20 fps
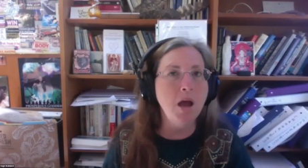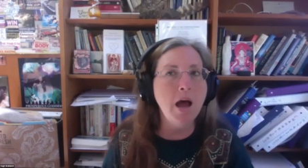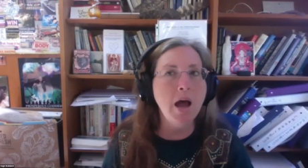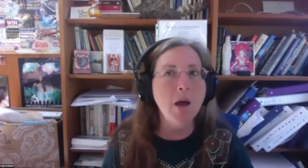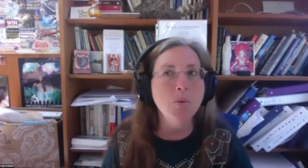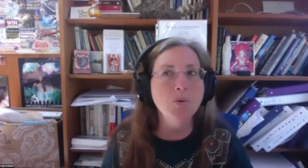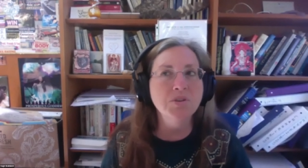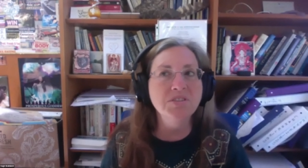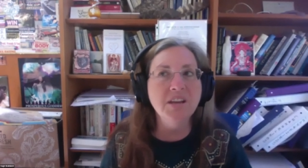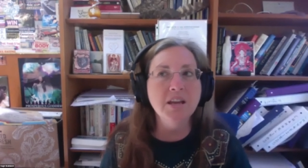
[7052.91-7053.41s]
I
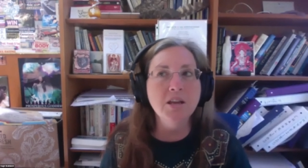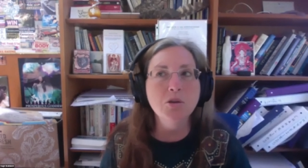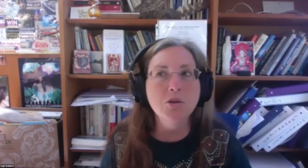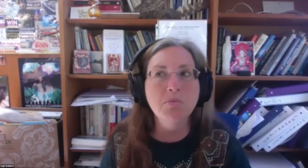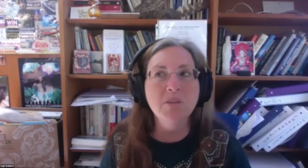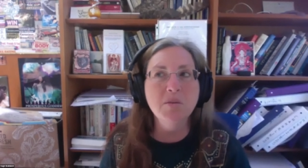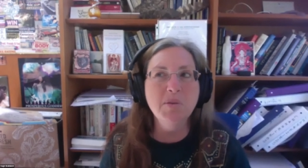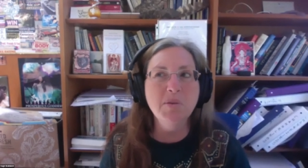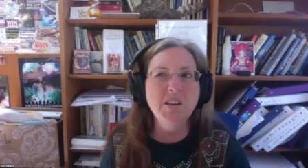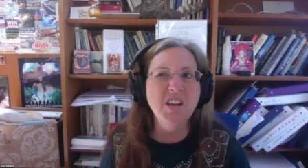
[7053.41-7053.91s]
would say you
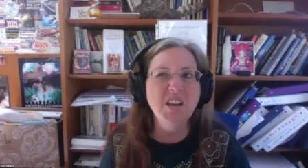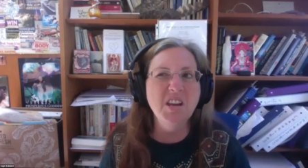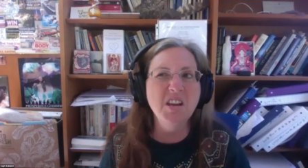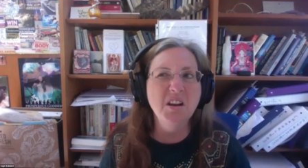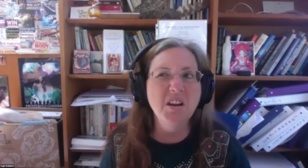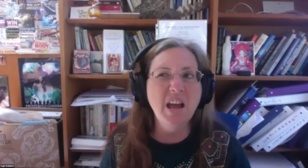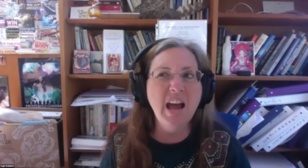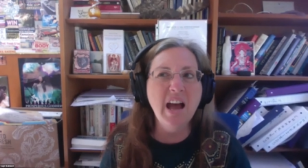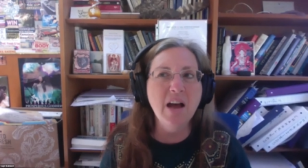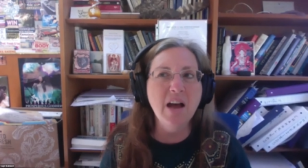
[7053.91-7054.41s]
maybe need
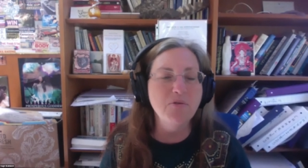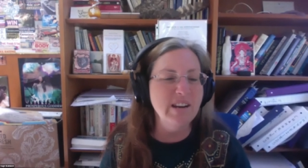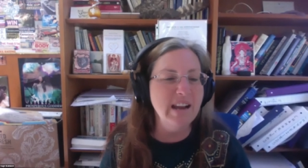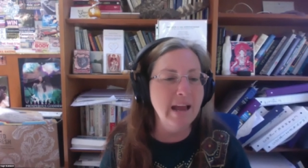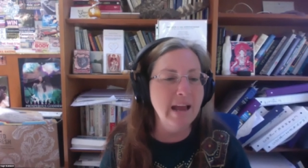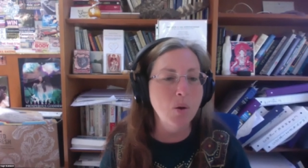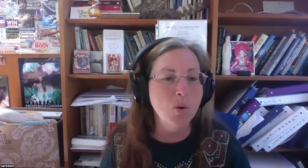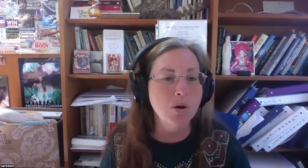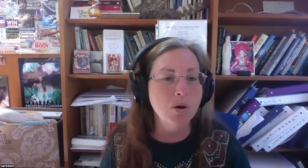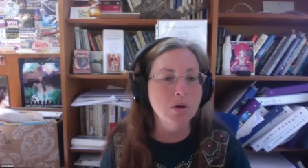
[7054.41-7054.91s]
half an
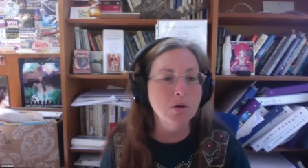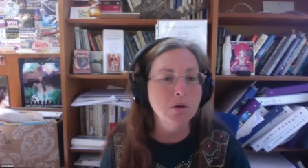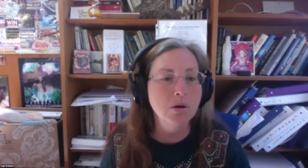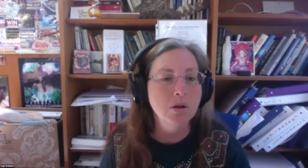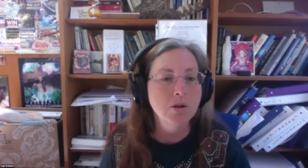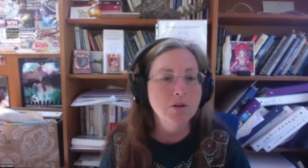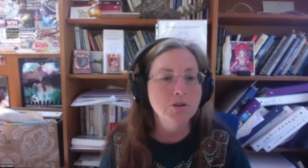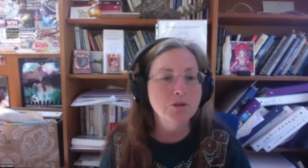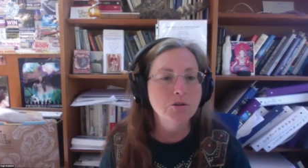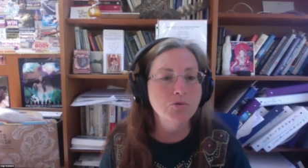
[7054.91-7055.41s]
hour
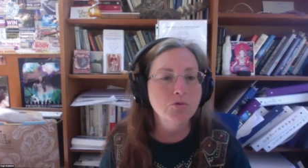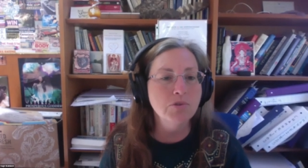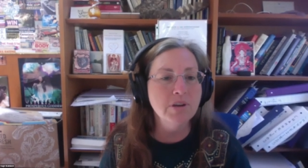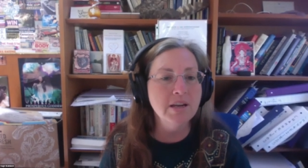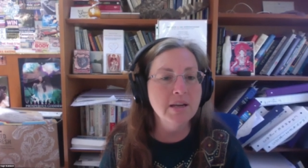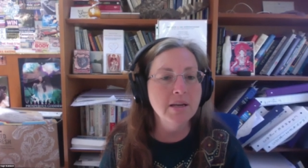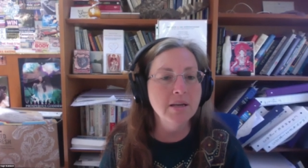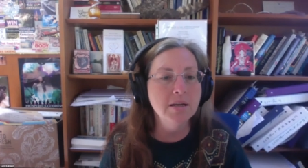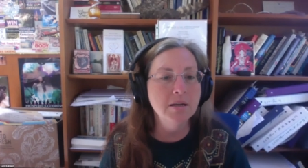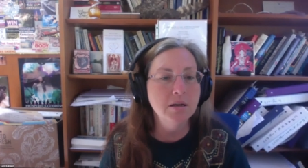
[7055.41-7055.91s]
to
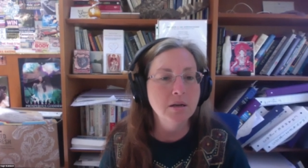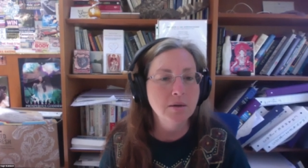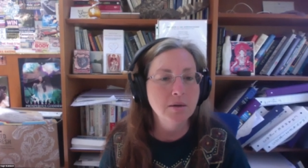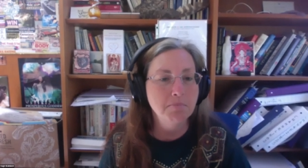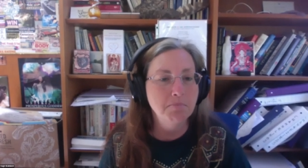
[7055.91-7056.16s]
read